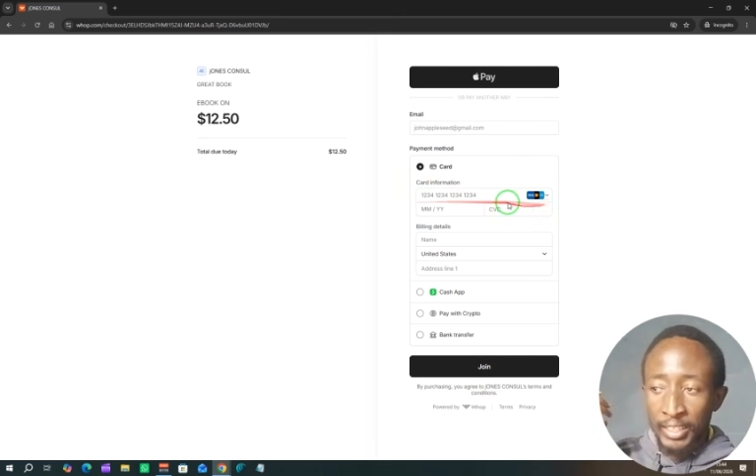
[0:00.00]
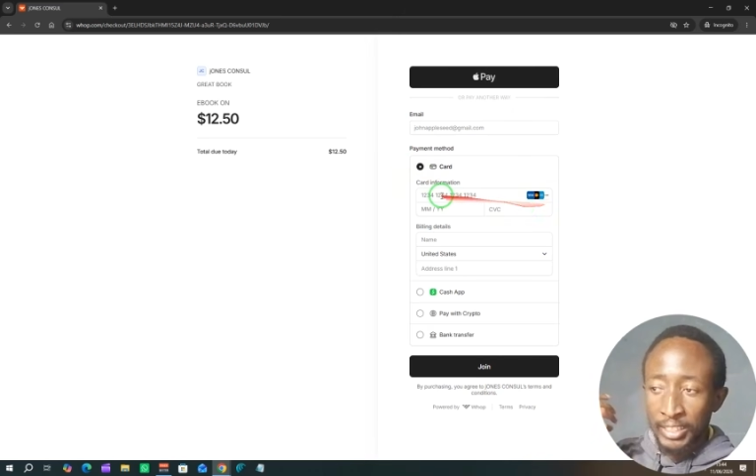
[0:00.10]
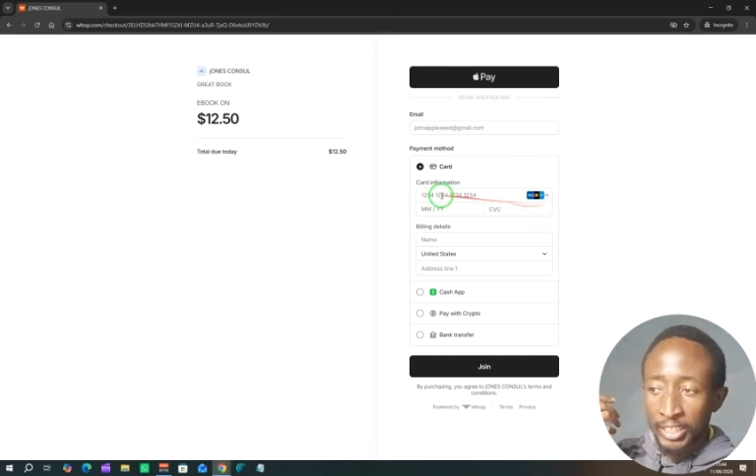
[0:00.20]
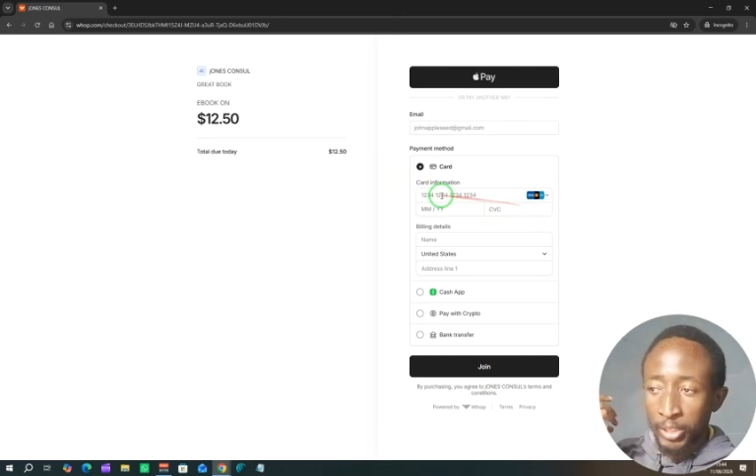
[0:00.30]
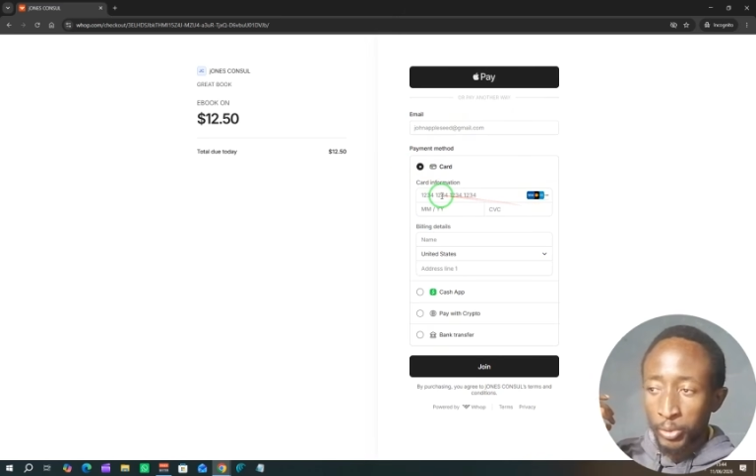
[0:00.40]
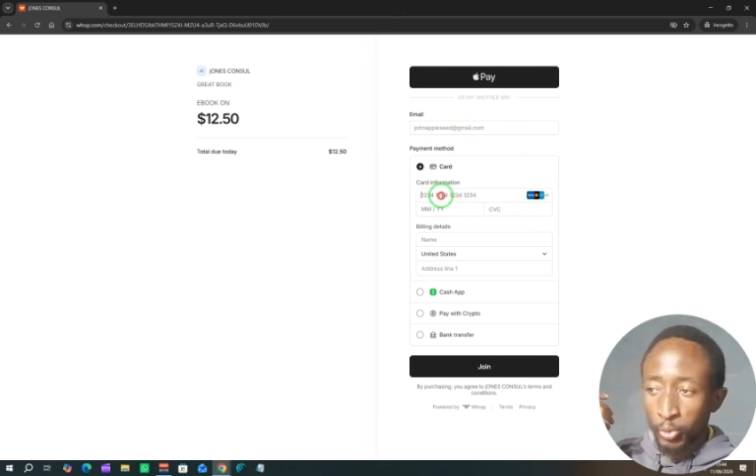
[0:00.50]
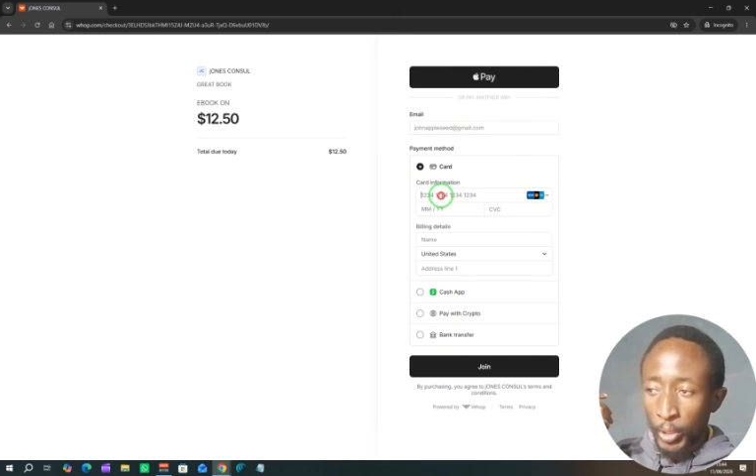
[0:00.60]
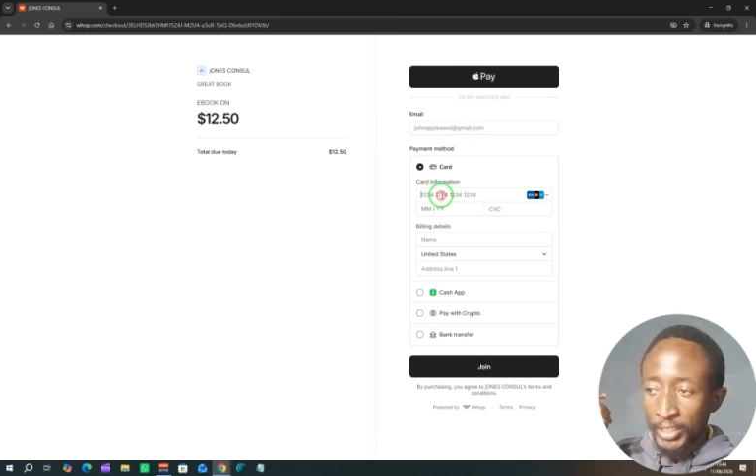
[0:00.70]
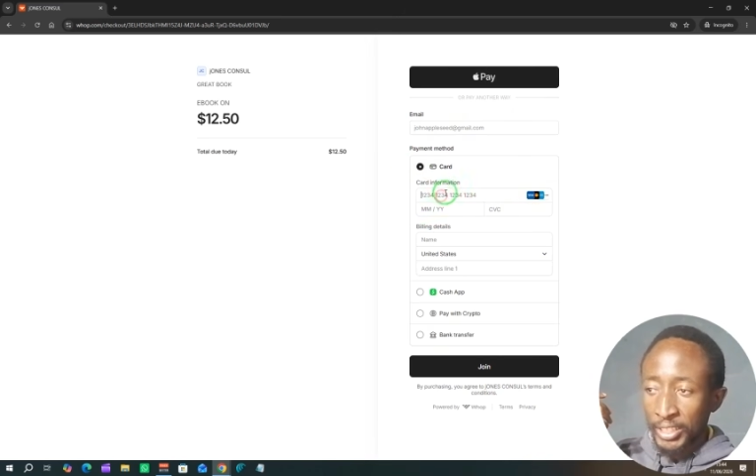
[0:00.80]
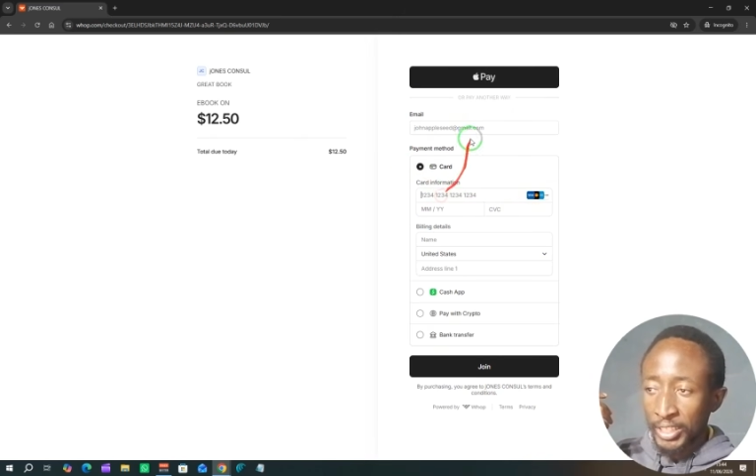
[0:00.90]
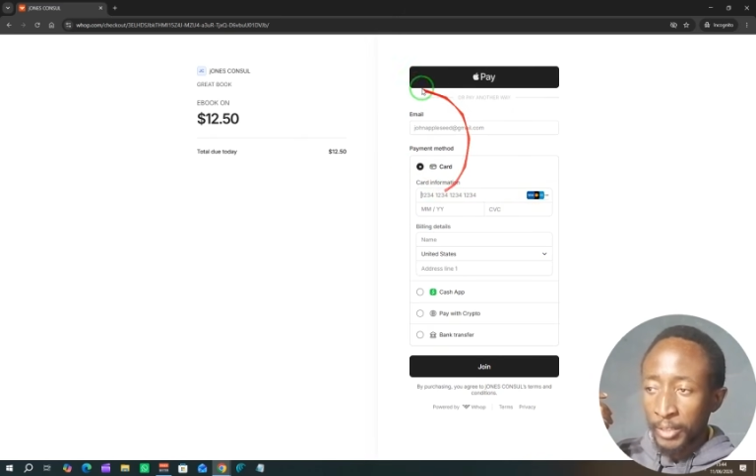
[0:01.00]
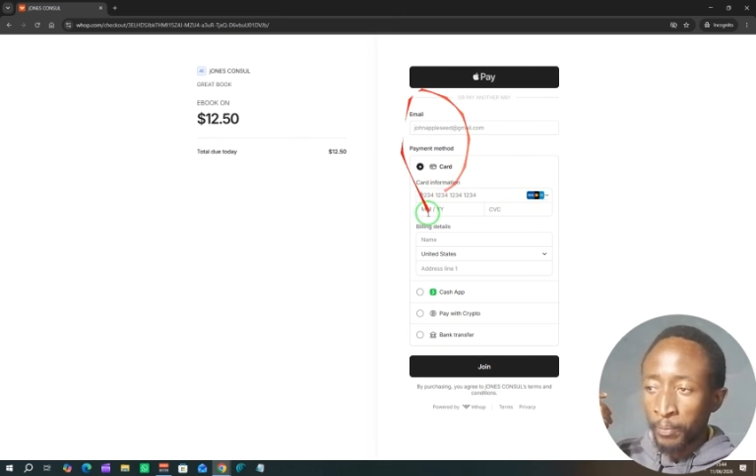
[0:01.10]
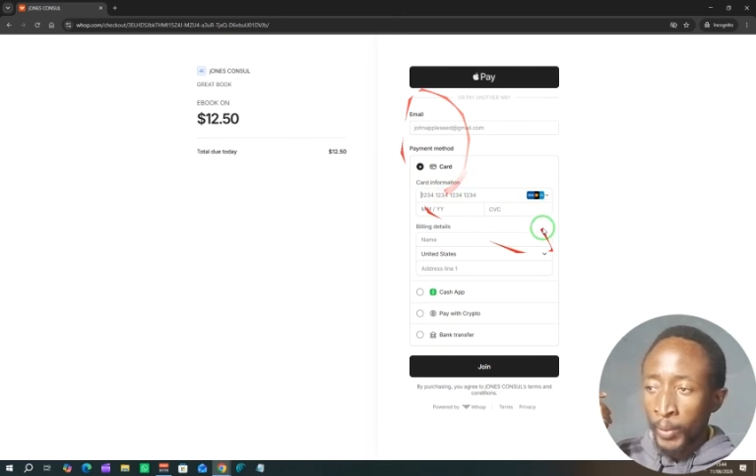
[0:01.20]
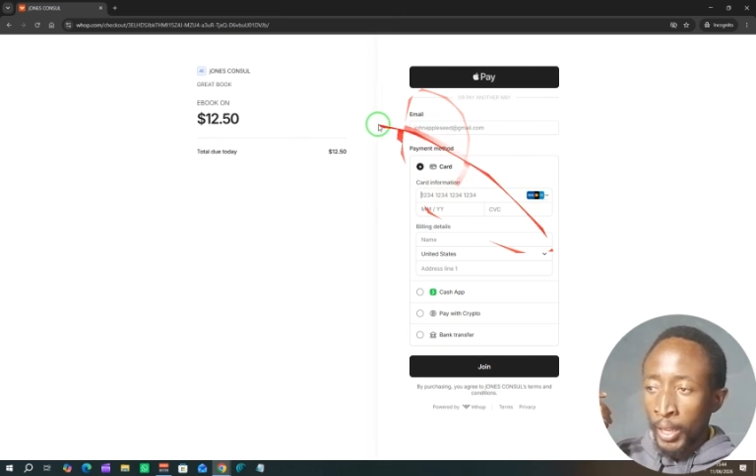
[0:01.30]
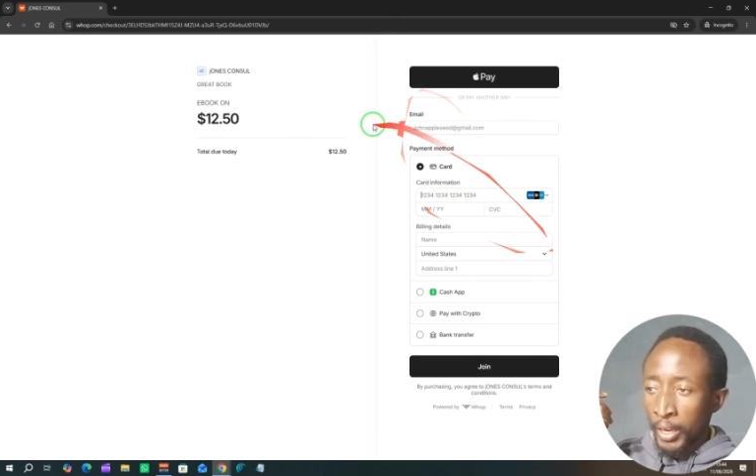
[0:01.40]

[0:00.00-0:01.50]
the details right here,